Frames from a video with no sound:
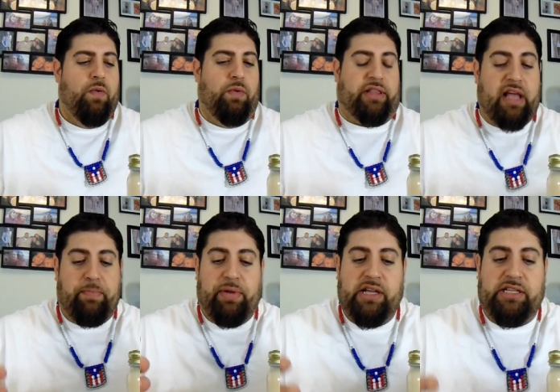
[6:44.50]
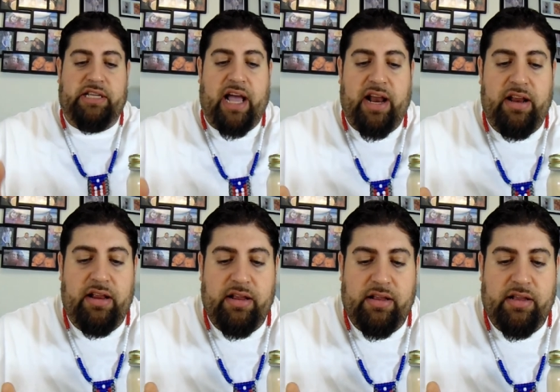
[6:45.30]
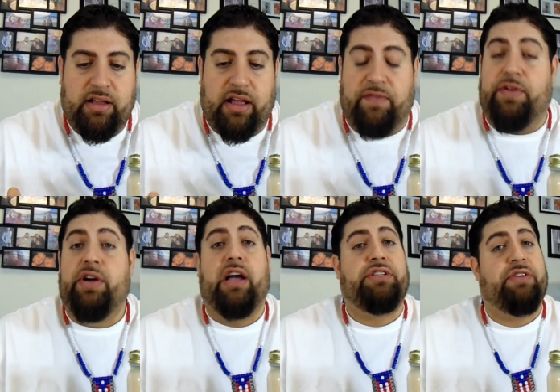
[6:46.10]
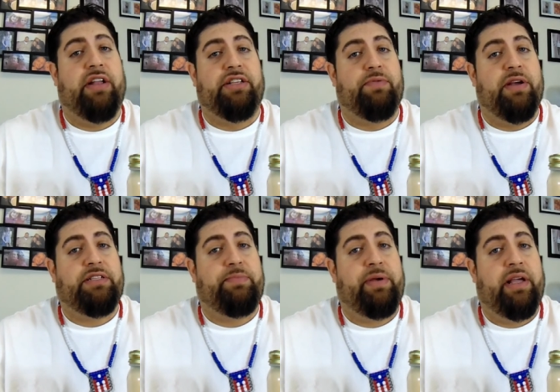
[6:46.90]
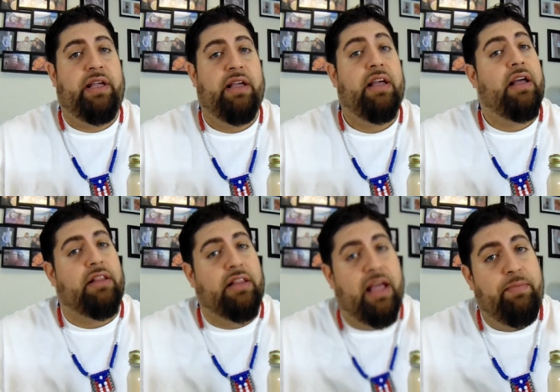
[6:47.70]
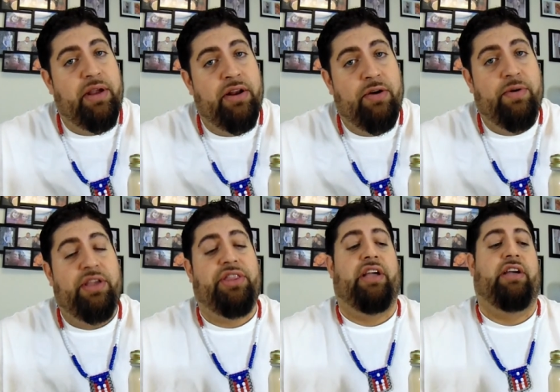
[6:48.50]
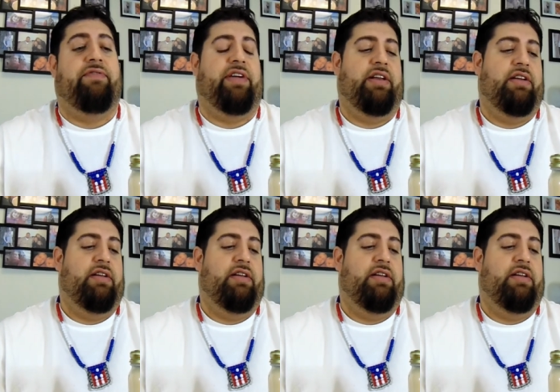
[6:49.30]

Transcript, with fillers: with that being said, if you guys tried this recipe, let me know what you think of it.